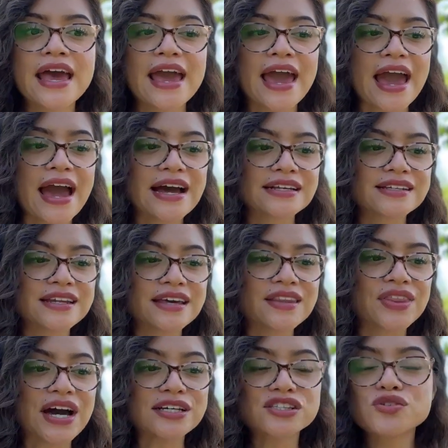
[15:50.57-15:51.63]
And
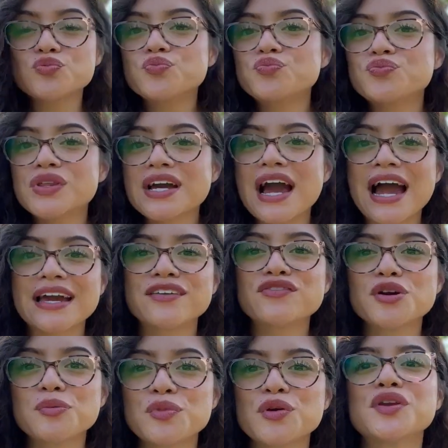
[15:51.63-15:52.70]
that's the kind of
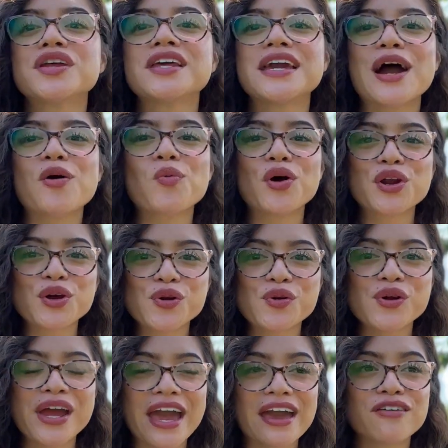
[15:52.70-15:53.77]
community I want to
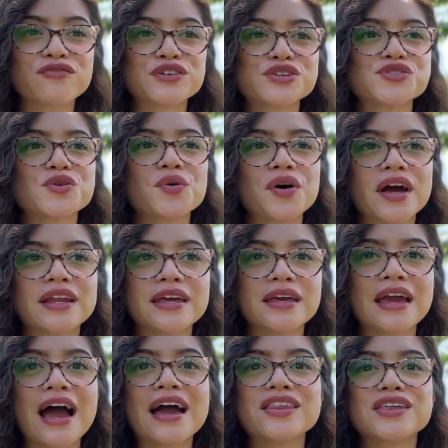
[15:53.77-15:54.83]
create for Soul
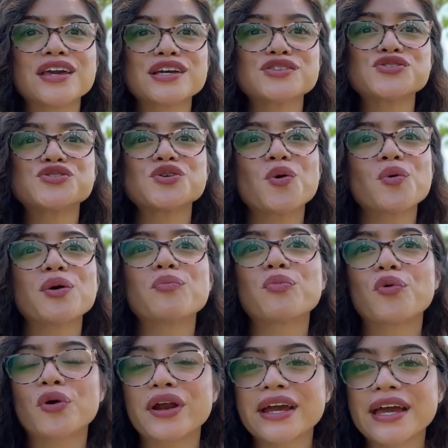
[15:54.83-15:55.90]
Honey. I think it's so
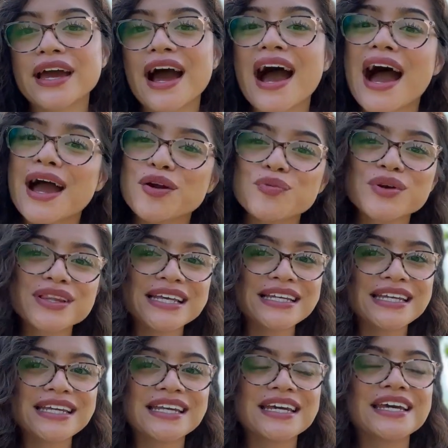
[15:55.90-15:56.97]
important. I really
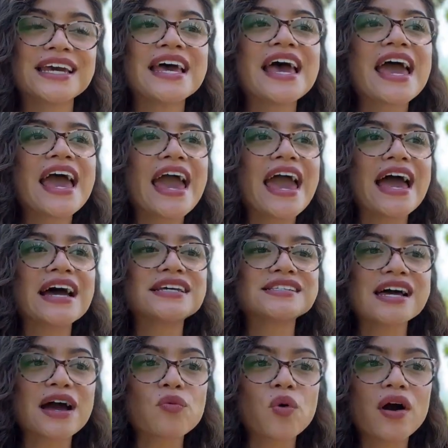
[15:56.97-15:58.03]
need it. And
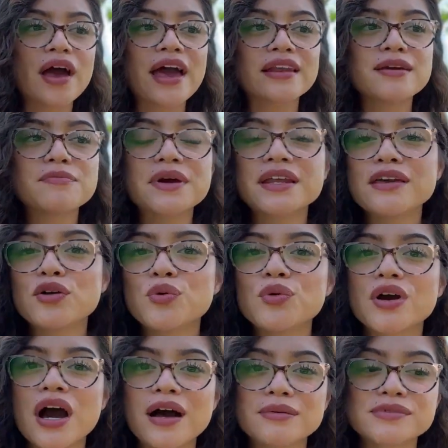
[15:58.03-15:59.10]
I want anybody who
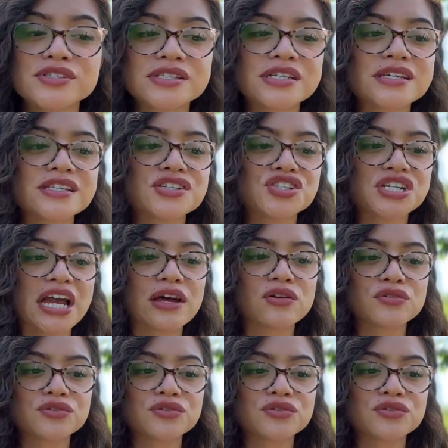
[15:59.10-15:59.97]
comes to this channel